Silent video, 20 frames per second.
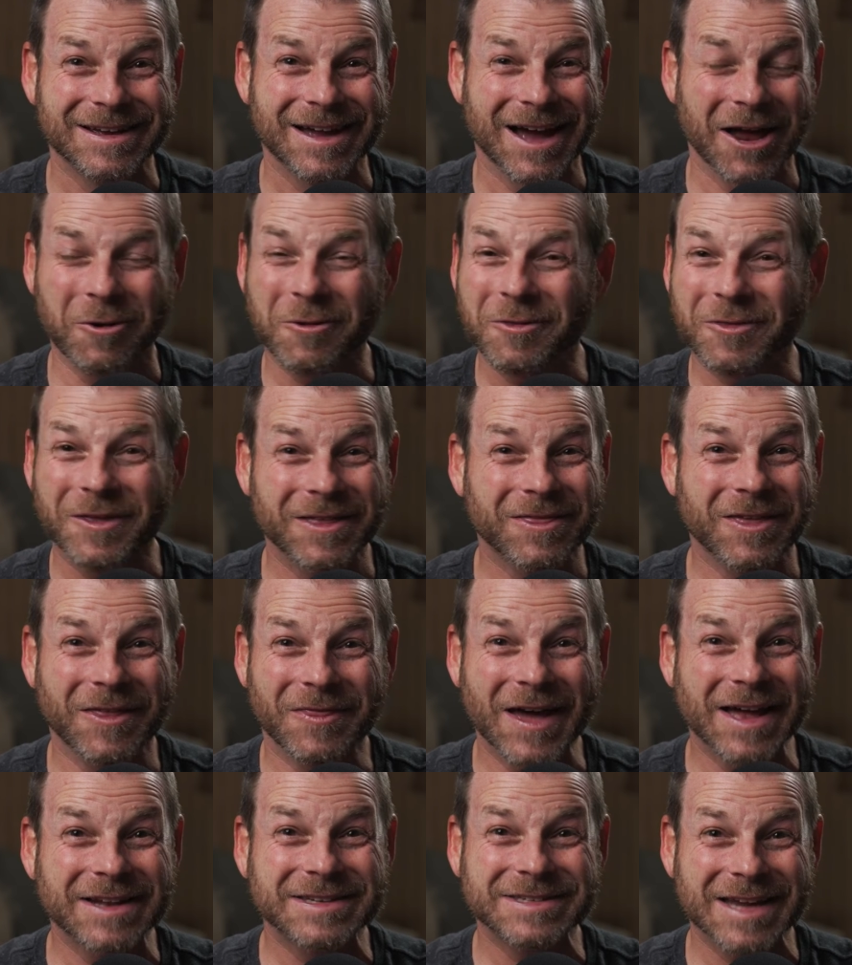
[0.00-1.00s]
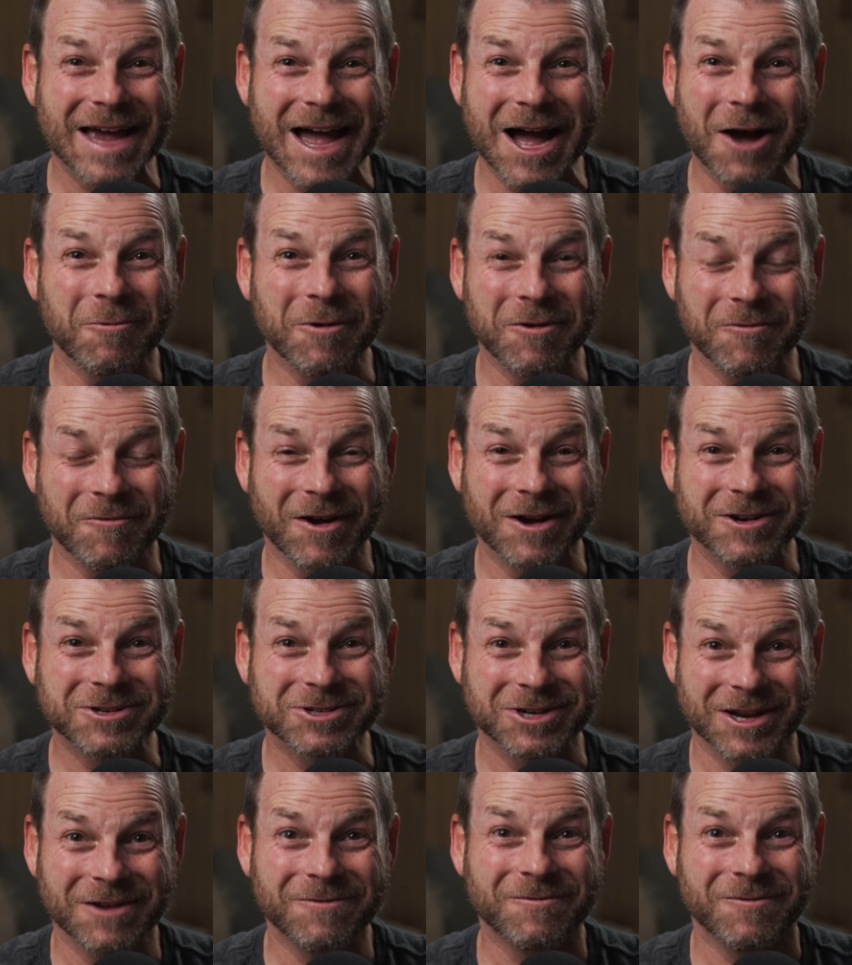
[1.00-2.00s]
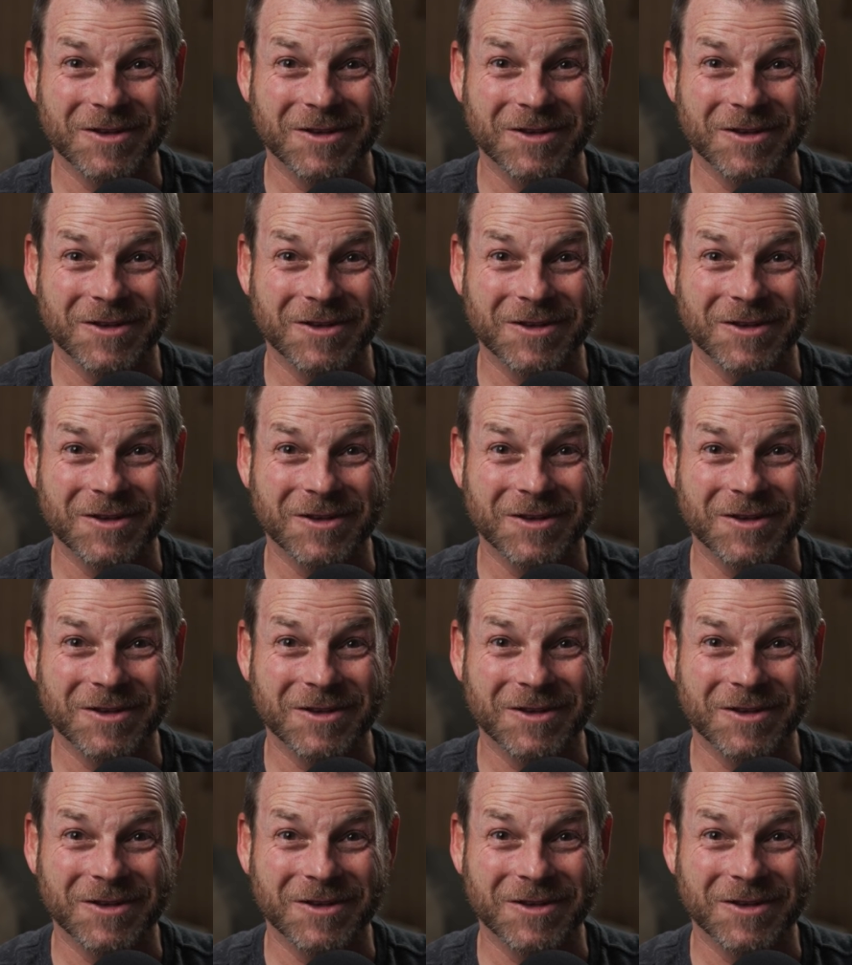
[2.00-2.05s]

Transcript: I don't think that that's how we function.